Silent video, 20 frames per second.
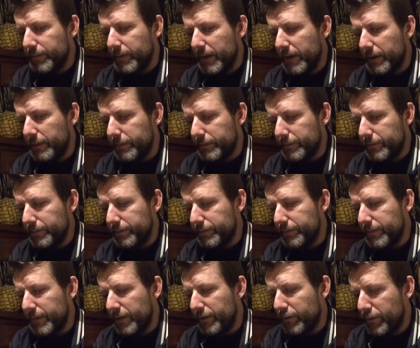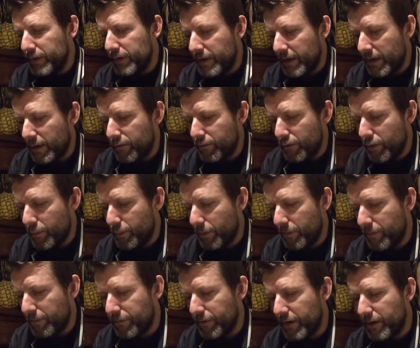yeah, if you're in that group,
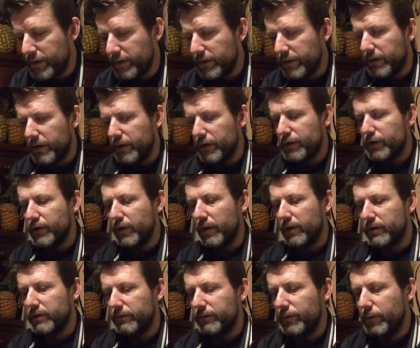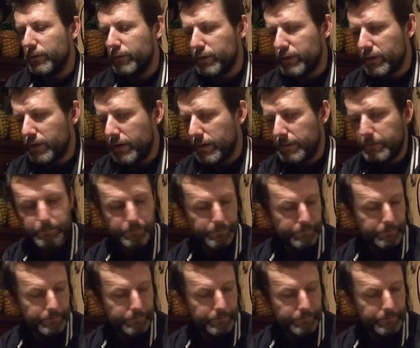I'm afraid you're going to get shot, unfortunately.